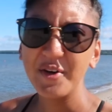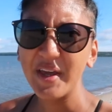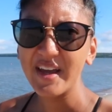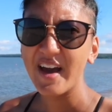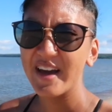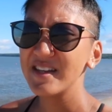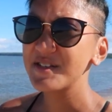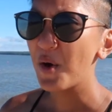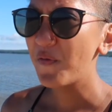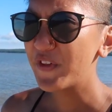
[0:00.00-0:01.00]
Okay guys,
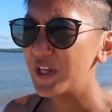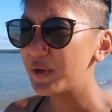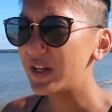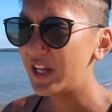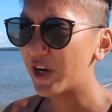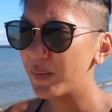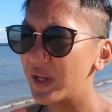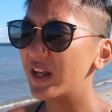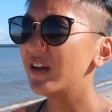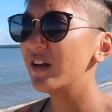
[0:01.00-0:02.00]
hopefully you can hear
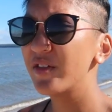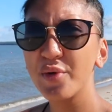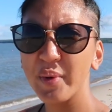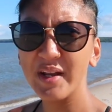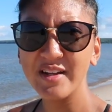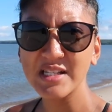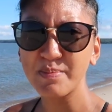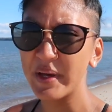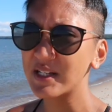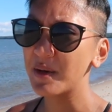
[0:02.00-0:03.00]
me. The wind has
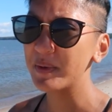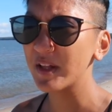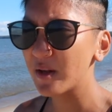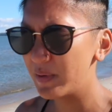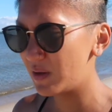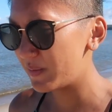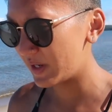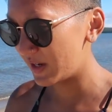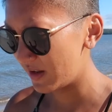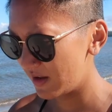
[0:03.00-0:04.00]
picked up a little bit,
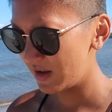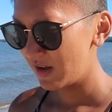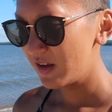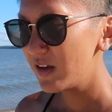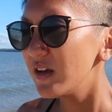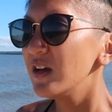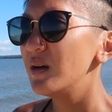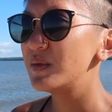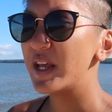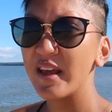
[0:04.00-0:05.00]
but
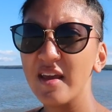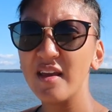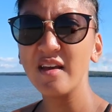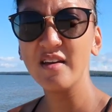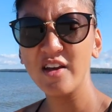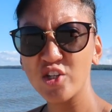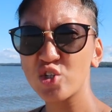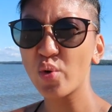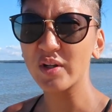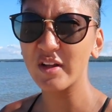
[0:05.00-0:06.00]
I'm taking a
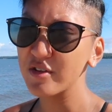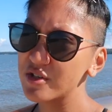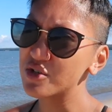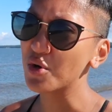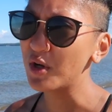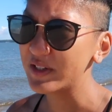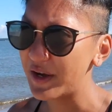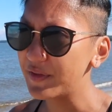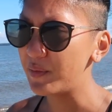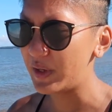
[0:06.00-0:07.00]
short little stroll
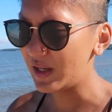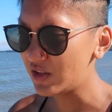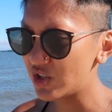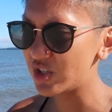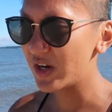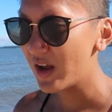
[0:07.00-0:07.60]
down the beach.